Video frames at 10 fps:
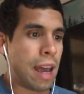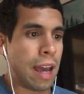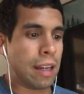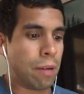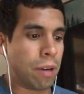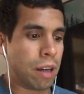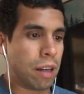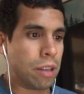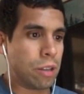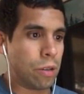And then we're gonna
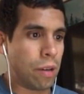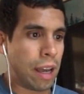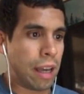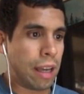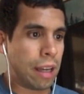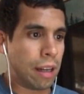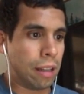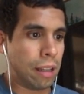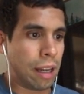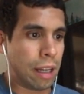do a
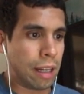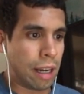align